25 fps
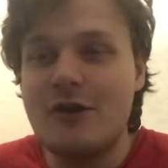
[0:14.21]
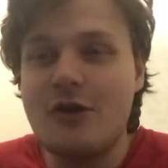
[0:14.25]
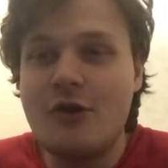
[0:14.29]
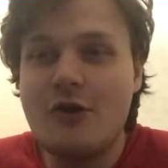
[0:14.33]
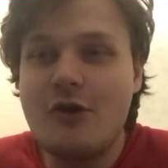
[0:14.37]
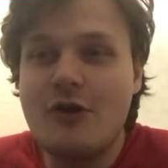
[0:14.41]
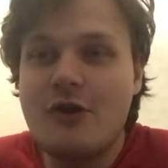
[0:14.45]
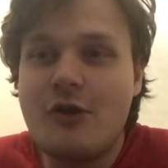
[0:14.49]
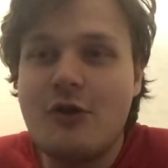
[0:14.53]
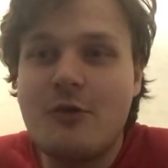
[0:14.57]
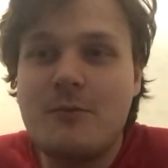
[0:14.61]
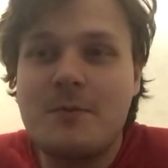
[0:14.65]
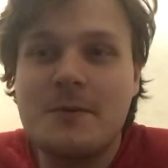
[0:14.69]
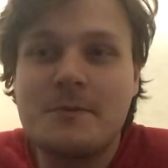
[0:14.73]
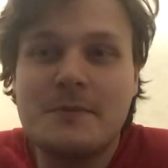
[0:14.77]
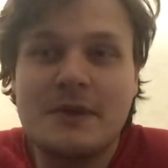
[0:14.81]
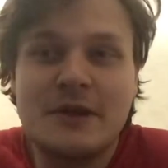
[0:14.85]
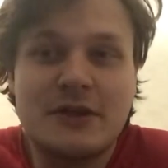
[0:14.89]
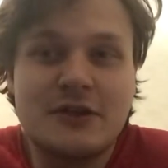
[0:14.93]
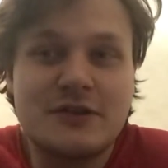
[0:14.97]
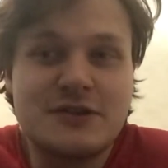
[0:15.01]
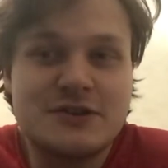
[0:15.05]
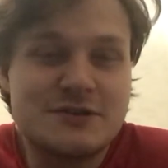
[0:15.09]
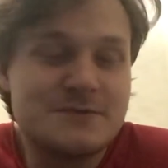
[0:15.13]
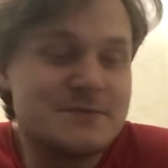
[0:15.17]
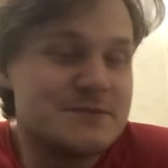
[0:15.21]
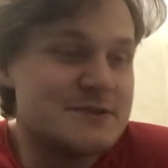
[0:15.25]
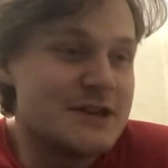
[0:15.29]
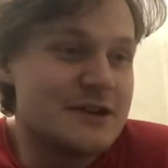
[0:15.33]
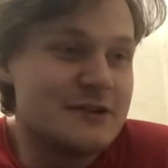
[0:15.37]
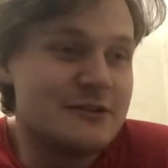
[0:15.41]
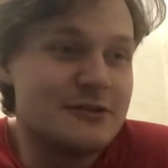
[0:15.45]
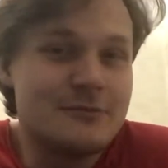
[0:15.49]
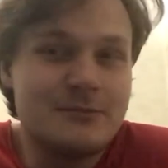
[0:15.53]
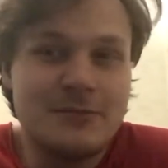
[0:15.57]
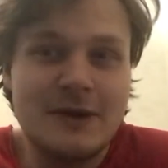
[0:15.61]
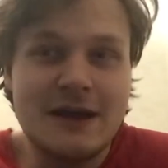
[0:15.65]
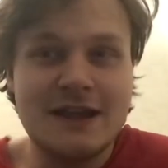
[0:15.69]
opened my YouTube channel
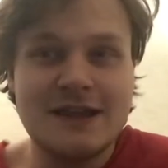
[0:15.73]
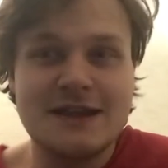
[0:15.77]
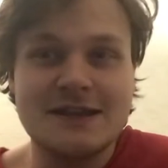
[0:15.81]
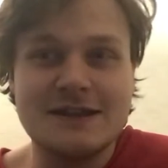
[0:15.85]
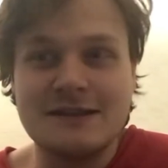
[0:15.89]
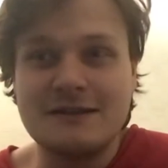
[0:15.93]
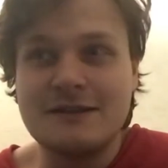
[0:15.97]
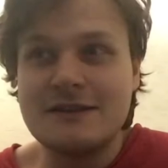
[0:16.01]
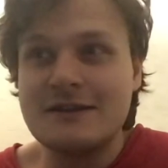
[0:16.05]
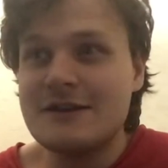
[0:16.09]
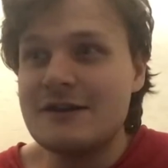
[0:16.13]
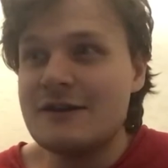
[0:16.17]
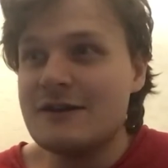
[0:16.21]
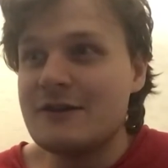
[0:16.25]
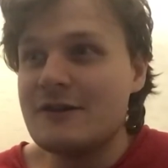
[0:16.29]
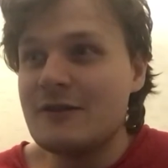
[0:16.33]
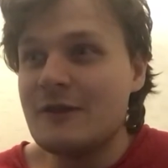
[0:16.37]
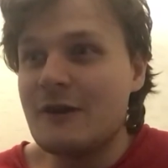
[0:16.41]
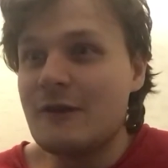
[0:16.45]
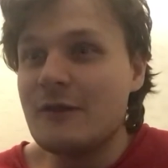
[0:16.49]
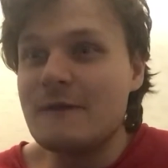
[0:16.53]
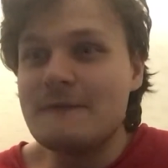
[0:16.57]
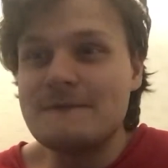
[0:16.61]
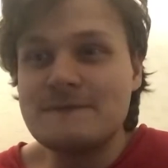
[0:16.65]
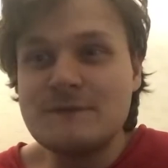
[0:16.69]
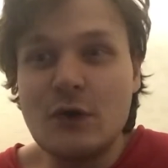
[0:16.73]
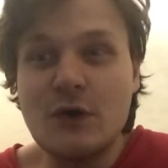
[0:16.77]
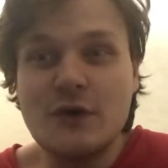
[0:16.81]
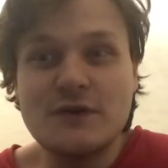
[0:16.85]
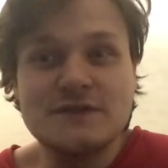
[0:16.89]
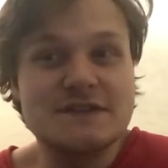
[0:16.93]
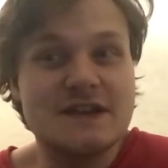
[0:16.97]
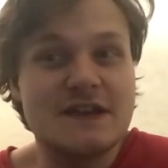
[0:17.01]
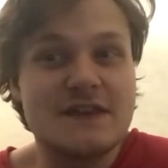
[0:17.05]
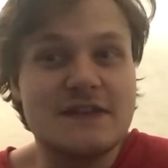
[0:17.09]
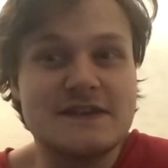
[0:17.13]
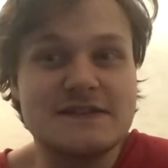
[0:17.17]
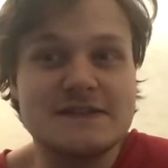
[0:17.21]
back in on the
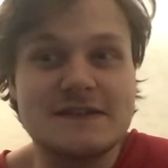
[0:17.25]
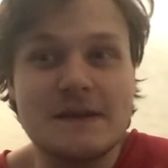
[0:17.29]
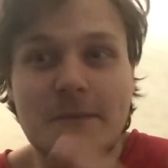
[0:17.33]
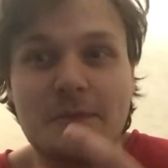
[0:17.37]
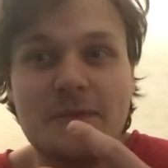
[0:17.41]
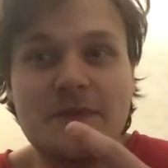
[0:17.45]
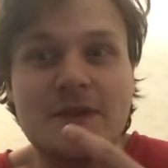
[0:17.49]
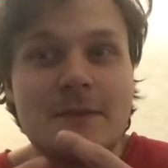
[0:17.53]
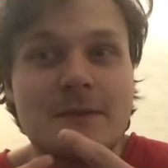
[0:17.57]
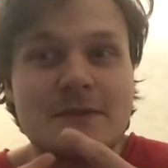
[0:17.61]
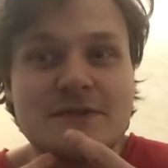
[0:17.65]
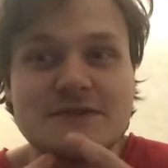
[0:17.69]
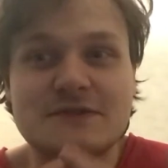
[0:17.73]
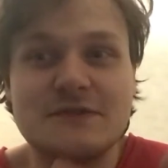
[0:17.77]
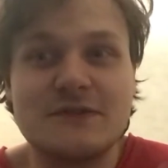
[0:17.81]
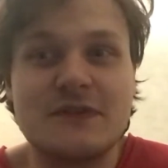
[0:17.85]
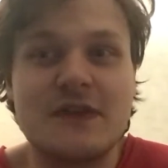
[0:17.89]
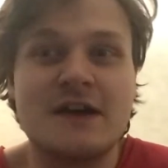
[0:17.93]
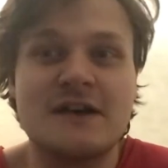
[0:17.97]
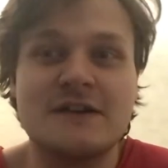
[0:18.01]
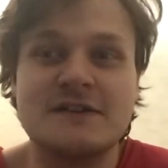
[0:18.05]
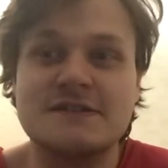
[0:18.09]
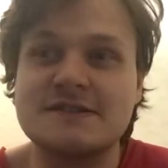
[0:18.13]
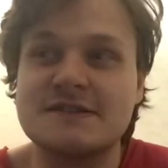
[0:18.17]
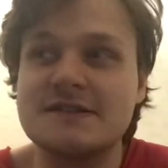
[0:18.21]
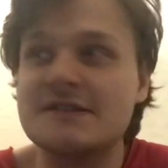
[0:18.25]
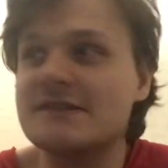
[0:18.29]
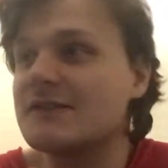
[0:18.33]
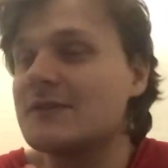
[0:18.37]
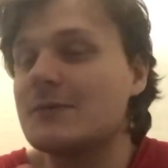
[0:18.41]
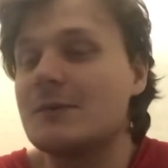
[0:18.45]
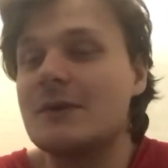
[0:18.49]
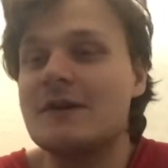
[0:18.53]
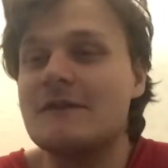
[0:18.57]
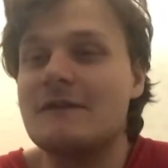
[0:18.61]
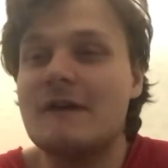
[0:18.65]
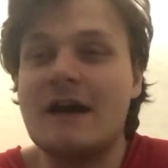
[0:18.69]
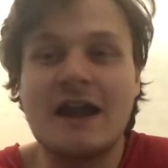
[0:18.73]
14th of September
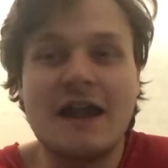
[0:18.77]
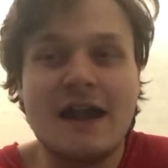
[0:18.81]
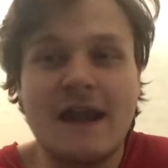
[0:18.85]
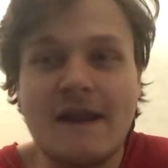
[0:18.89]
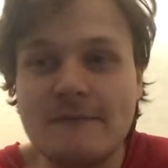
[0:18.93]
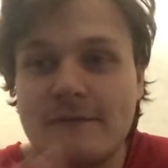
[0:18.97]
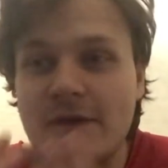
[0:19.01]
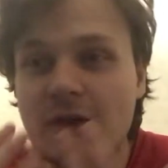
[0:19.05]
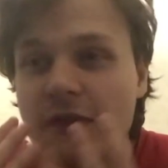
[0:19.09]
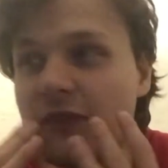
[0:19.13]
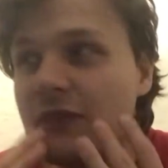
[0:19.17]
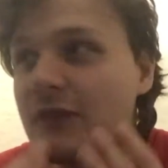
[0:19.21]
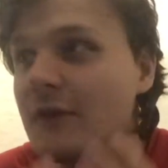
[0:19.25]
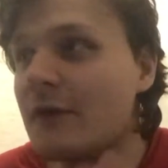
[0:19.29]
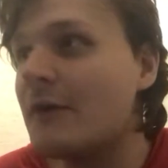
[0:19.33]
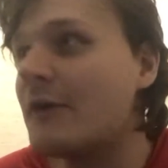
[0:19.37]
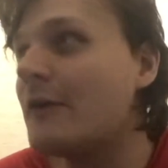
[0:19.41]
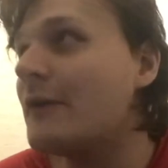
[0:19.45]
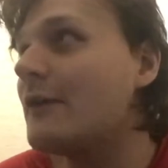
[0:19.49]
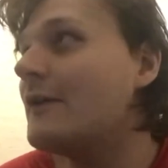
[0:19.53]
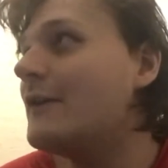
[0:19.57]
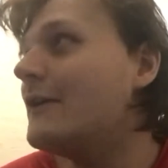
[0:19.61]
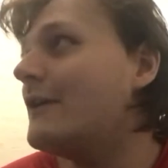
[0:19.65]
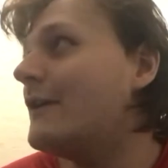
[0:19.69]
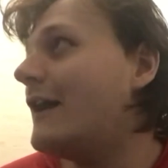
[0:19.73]
2012, I never thought